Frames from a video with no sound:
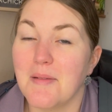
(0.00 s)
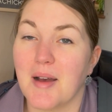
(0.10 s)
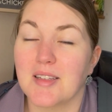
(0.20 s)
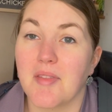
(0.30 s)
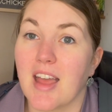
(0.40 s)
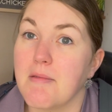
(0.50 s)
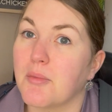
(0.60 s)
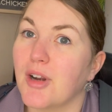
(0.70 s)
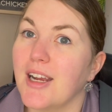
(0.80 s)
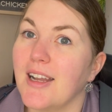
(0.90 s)
something I've been
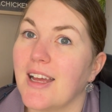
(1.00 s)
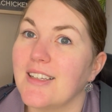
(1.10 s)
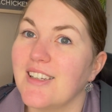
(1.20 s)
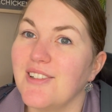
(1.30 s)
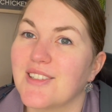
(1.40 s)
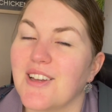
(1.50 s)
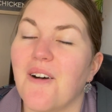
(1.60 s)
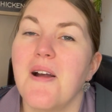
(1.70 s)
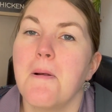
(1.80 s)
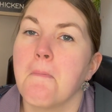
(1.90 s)
working on too.
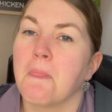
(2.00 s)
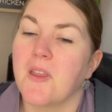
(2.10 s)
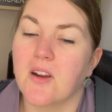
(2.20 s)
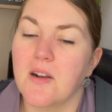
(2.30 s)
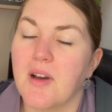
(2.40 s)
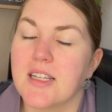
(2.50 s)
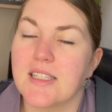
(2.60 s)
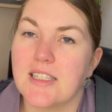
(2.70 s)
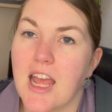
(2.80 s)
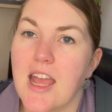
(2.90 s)
So you're going to want to
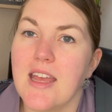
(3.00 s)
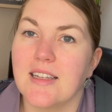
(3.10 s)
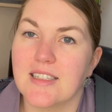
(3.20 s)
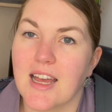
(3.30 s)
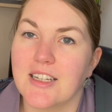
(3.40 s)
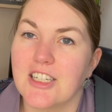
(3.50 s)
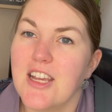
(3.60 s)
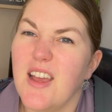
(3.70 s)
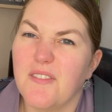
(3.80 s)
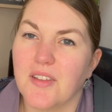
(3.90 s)
stay in touch.
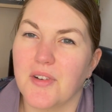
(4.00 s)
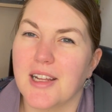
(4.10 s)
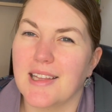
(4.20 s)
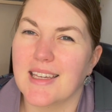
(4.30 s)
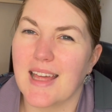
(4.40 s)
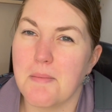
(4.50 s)
Feel free to click that